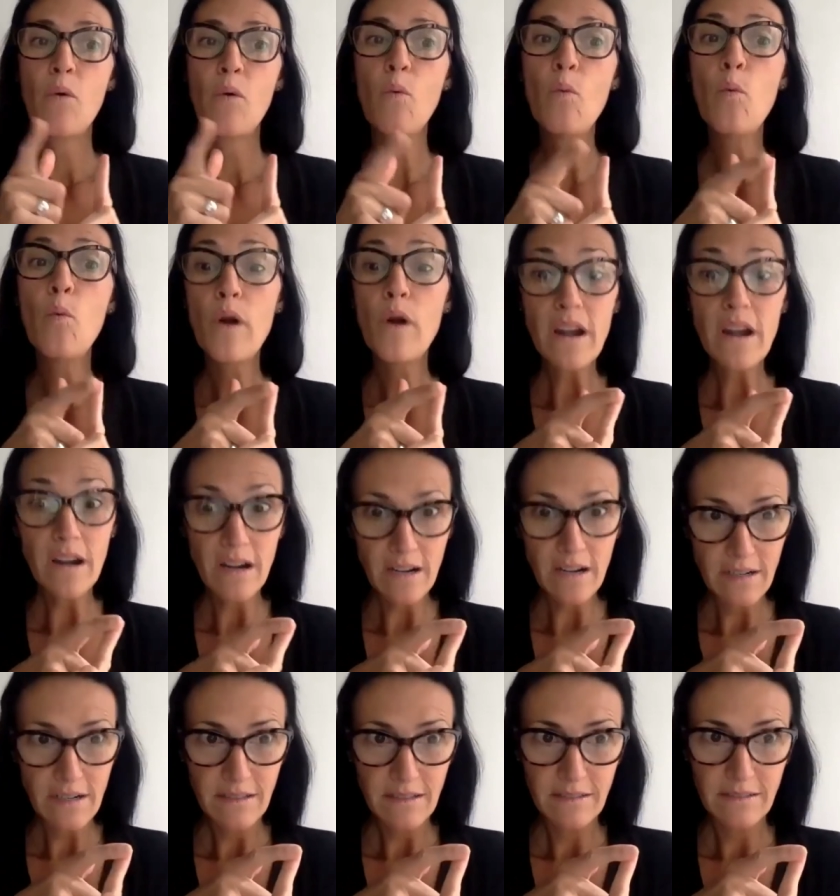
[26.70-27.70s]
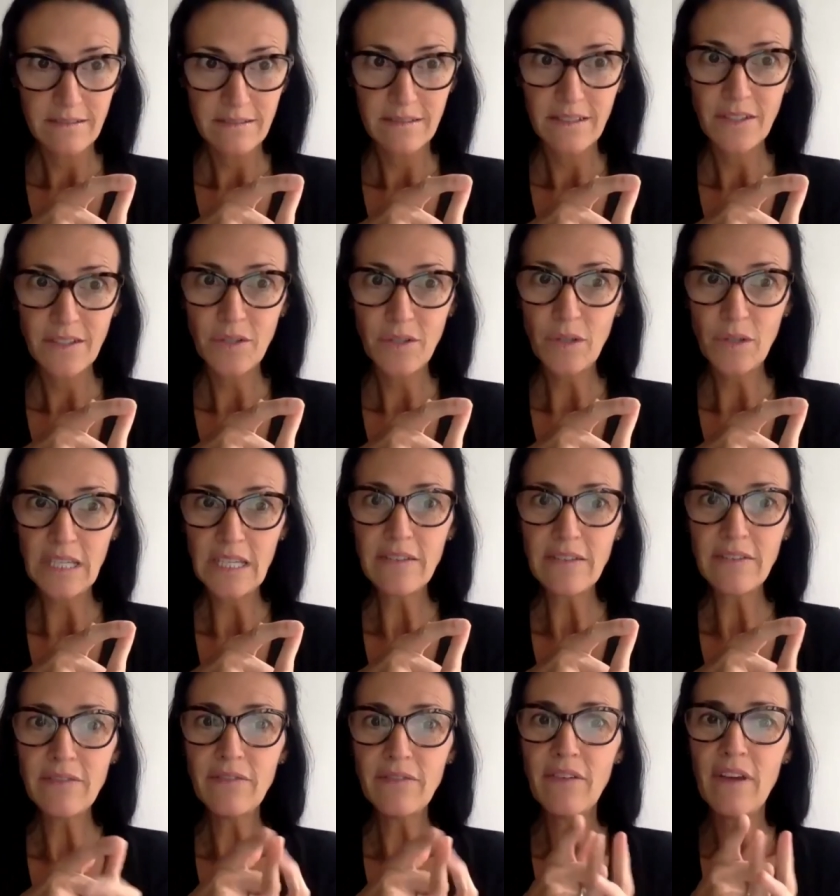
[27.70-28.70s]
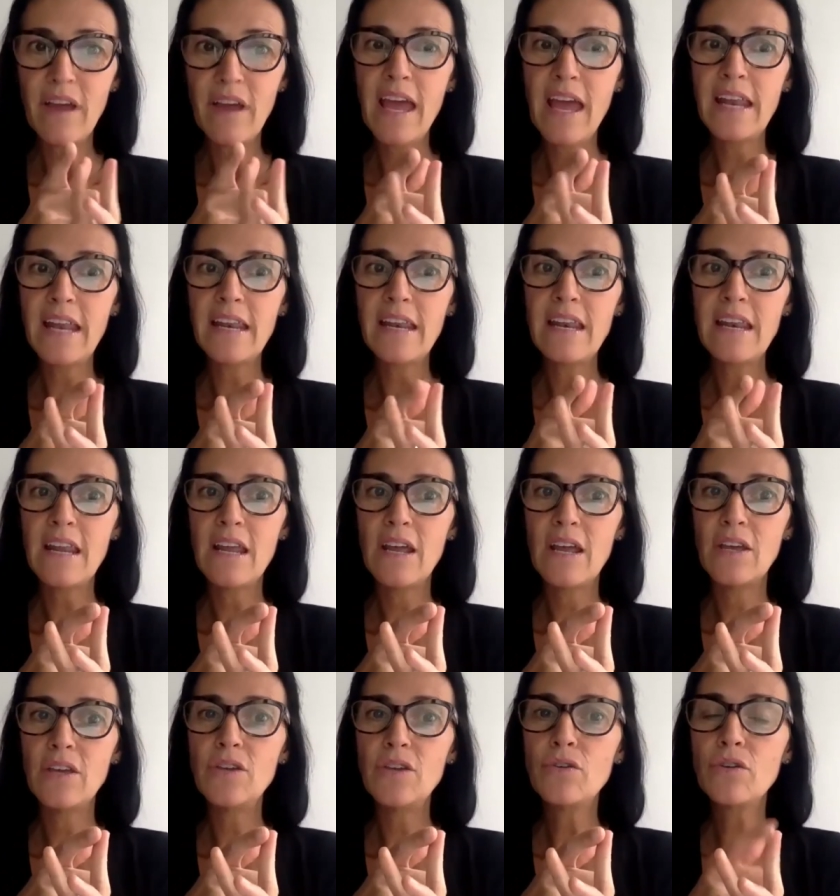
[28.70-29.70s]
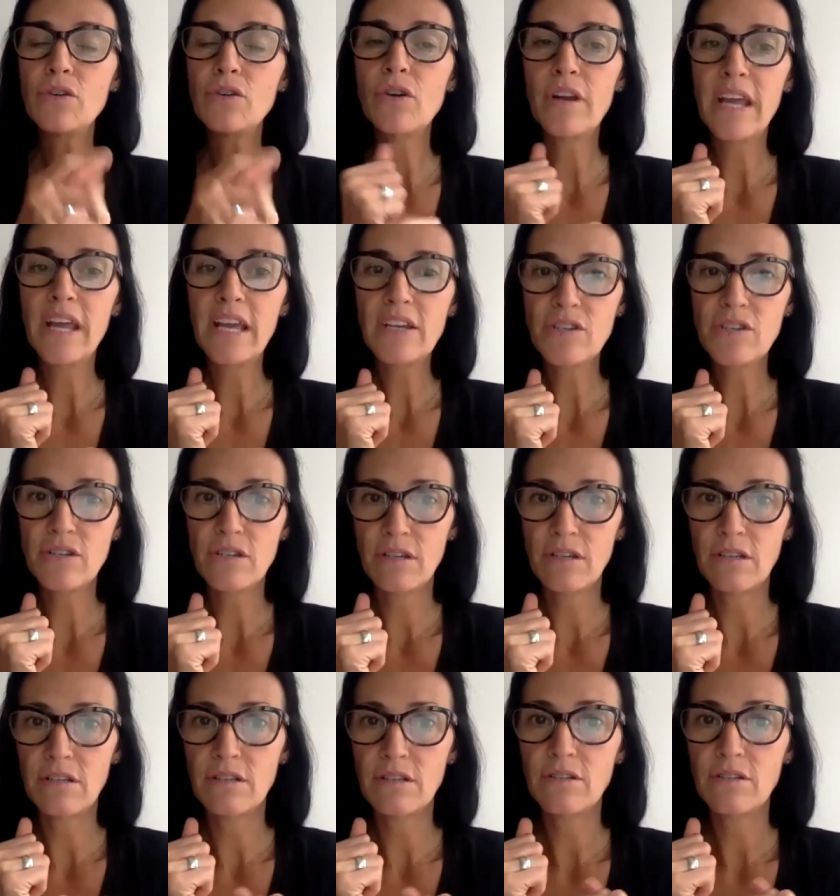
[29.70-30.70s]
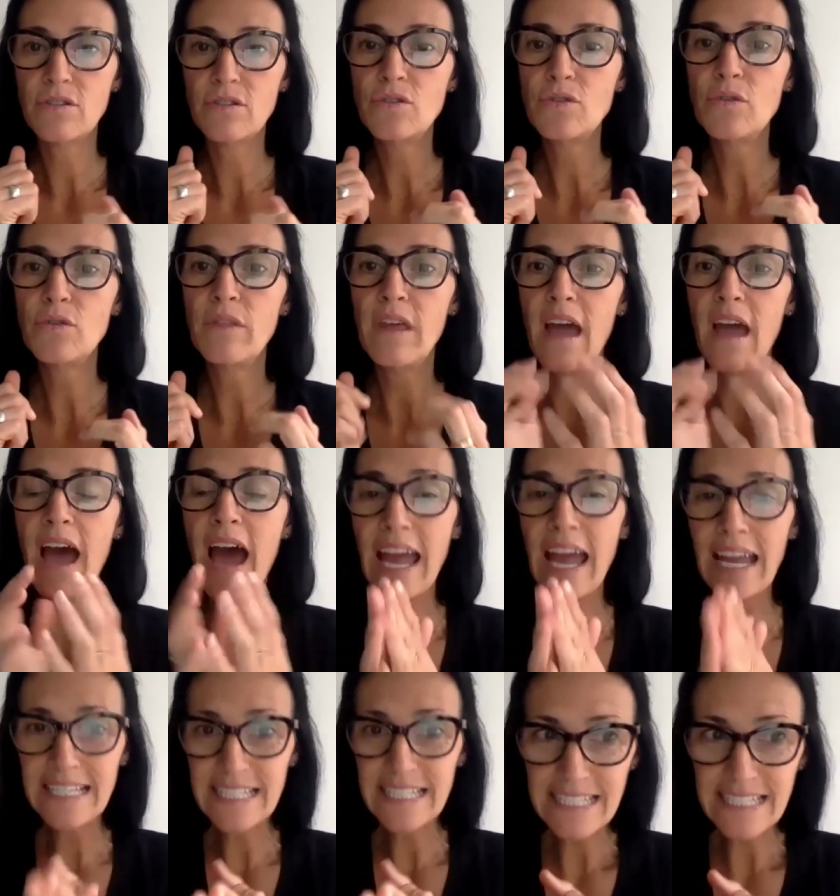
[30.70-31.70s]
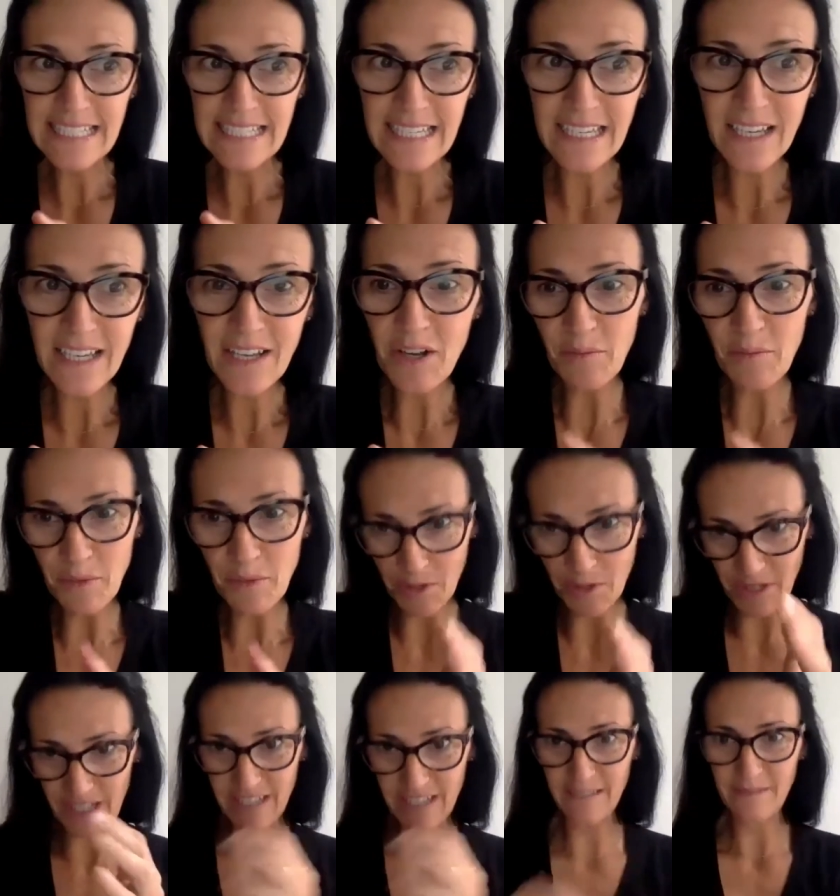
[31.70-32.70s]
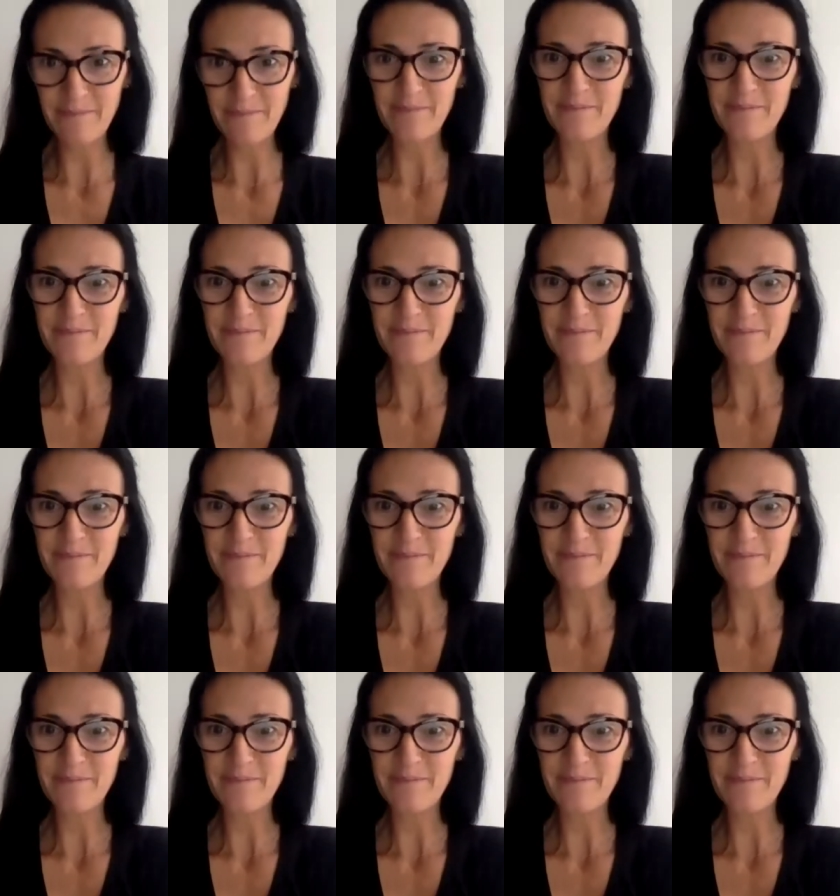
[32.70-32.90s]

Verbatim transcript: where you live, and your connection to the IDD community.